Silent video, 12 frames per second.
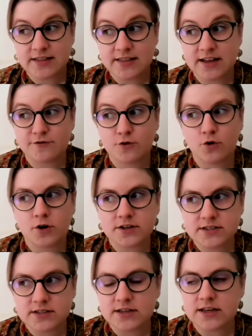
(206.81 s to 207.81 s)
And then, of
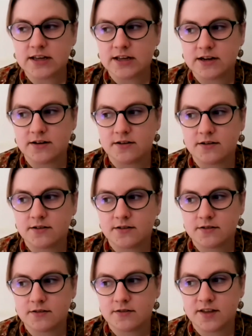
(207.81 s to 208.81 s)
course, in
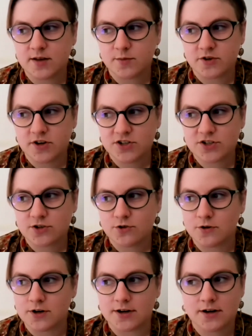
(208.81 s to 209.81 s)
the immigration
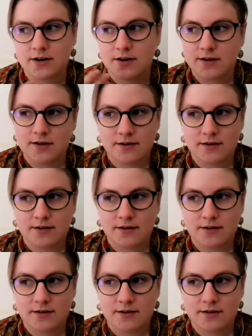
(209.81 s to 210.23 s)
court,